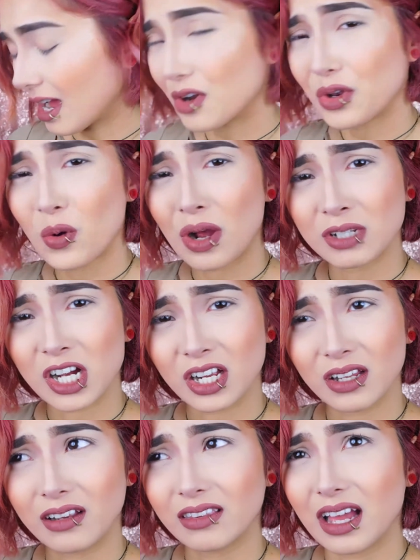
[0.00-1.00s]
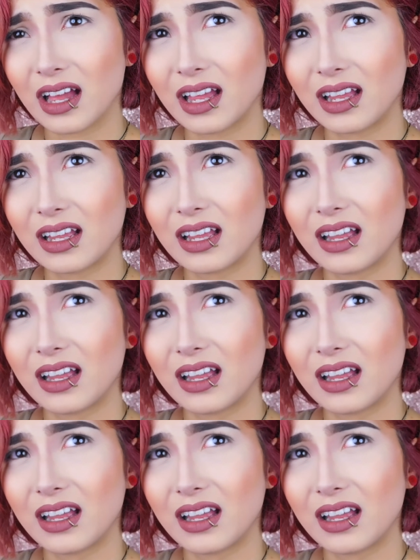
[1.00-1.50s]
I don't know why I'm talking like that.